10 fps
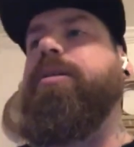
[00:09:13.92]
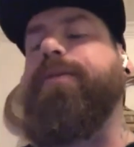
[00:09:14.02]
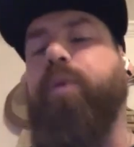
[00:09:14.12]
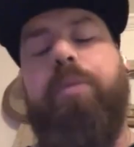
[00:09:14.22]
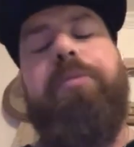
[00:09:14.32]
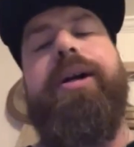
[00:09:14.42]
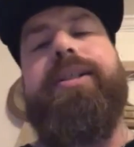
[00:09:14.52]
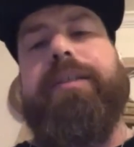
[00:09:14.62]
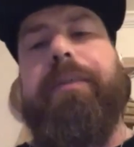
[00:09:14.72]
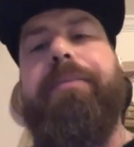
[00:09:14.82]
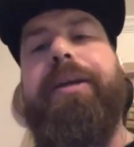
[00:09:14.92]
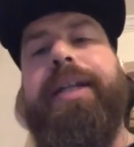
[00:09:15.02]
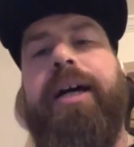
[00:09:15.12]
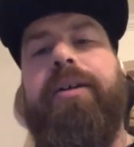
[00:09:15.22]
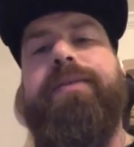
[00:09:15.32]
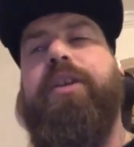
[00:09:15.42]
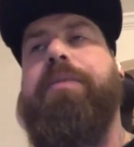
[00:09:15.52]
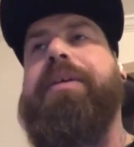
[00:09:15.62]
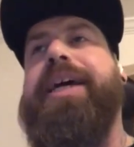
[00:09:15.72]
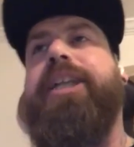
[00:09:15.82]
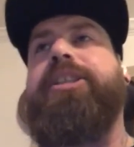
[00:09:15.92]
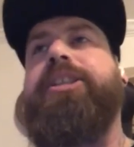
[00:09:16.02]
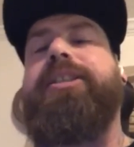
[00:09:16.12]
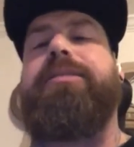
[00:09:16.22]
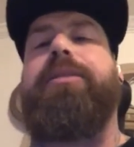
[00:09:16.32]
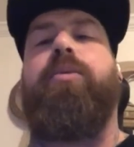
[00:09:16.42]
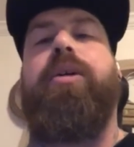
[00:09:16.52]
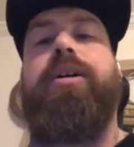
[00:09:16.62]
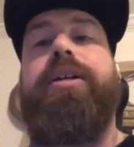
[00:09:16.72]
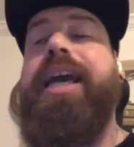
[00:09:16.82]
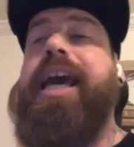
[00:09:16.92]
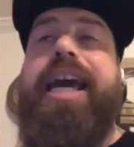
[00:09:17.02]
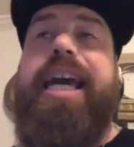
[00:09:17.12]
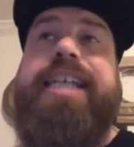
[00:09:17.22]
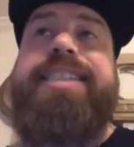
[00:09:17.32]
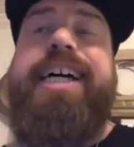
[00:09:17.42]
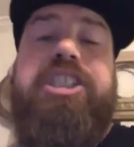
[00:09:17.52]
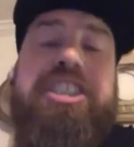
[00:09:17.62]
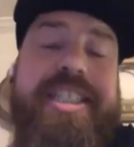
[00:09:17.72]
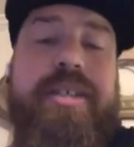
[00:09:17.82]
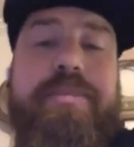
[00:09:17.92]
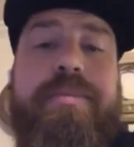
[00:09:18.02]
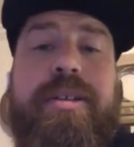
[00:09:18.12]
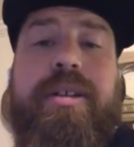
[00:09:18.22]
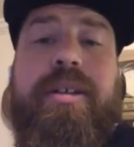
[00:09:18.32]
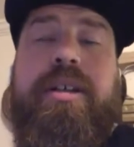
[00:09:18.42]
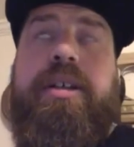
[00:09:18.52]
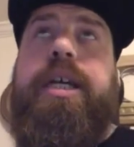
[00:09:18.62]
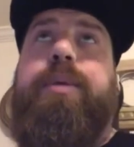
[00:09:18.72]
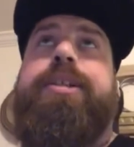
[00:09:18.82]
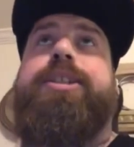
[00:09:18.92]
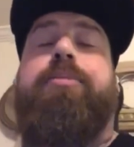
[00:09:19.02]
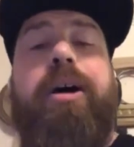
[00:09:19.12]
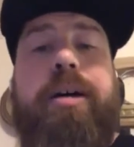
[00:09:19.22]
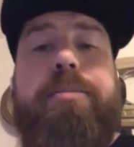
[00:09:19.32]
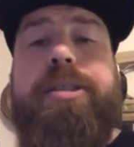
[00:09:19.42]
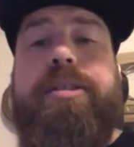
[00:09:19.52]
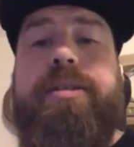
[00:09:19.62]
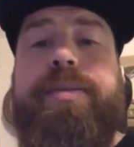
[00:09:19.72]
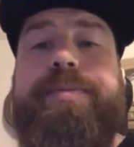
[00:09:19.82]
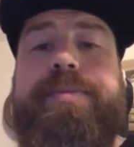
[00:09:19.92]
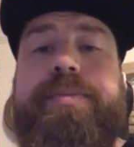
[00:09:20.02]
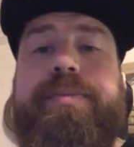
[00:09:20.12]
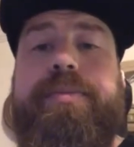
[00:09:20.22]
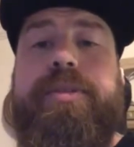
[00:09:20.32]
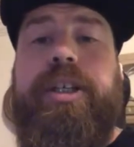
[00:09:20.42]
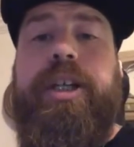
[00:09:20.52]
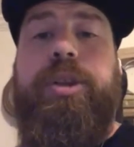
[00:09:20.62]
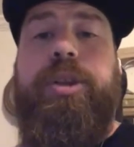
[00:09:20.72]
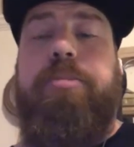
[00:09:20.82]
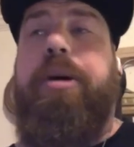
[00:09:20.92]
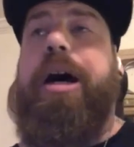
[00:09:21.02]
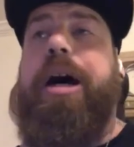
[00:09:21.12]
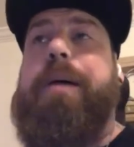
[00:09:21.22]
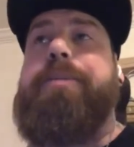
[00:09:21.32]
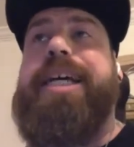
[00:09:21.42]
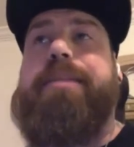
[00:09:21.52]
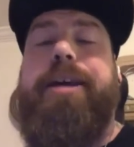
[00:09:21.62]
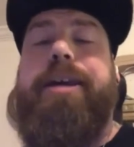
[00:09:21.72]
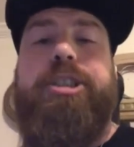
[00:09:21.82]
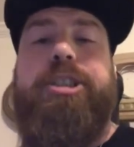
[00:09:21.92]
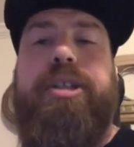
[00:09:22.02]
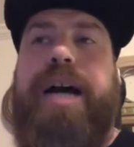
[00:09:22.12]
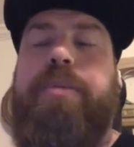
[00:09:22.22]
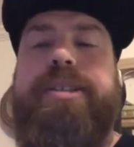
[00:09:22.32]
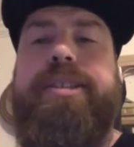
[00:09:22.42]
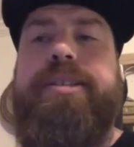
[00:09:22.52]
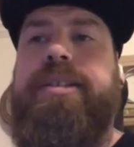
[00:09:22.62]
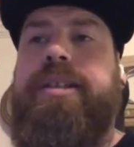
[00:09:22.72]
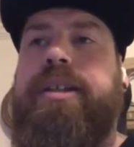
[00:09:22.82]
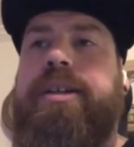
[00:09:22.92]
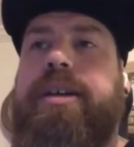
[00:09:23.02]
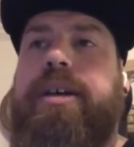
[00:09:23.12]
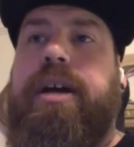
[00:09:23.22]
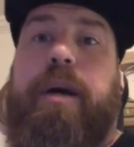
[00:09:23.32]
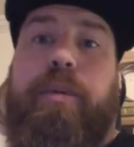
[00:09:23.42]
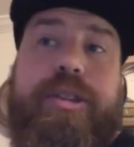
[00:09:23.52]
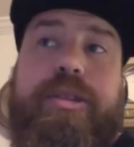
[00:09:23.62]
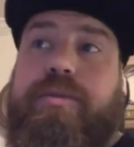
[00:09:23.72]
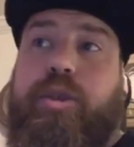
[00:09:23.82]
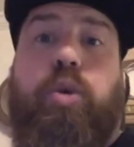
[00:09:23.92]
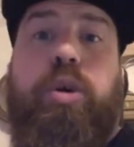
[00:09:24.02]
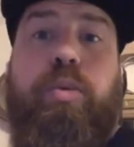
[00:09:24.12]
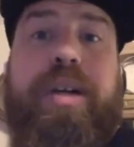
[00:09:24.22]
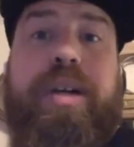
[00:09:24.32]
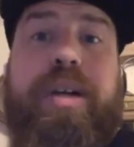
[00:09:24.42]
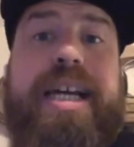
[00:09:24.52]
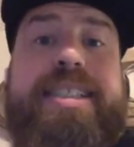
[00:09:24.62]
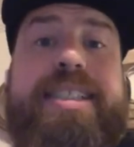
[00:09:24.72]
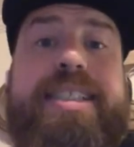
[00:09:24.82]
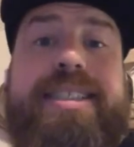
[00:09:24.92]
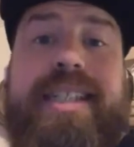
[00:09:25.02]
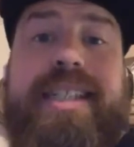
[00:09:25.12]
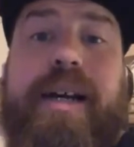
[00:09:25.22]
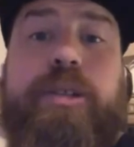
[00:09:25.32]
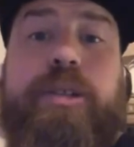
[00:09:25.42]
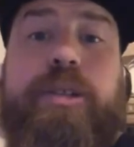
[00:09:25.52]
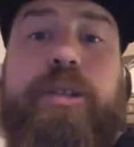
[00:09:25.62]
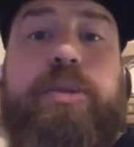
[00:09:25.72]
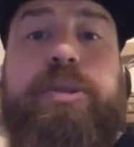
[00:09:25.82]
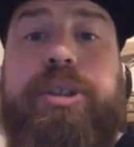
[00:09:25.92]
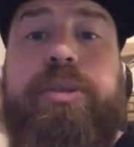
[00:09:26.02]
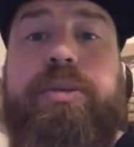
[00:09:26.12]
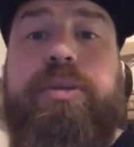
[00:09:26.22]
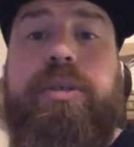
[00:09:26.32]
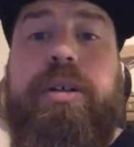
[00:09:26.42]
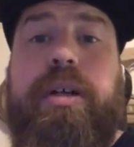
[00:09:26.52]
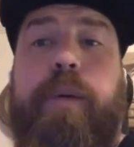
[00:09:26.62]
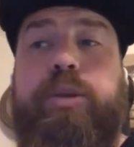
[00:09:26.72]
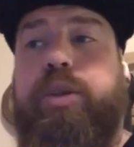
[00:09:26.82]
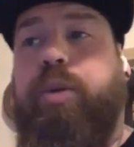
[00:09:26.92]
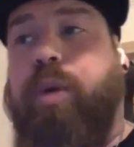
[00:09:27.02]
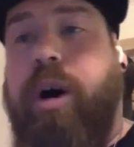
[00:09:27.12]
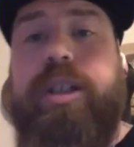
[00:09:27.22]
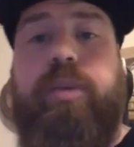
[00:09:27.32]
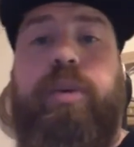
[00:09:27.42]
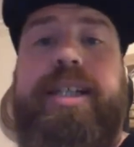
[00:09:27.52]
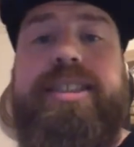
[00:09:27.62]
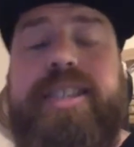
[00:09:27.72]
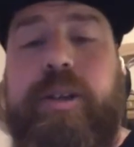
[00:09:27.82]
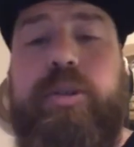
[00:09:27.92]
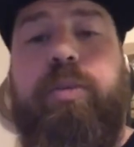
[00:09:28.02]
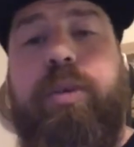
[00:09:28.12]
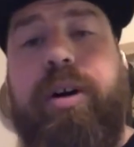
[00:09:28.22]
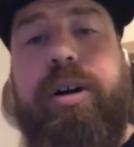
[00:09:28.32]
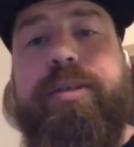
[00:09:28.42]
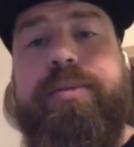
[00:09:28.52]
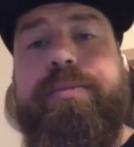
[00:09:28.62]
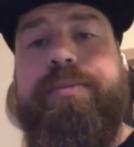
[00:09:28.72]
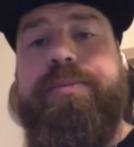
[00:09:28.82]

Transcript: four months of me being out for them to actually see my walk. And it's not just them it was their moms. You know, their moms had to make sure that I was I was doing what I said I was going to do. I was going to walk the way I said I was going to walk.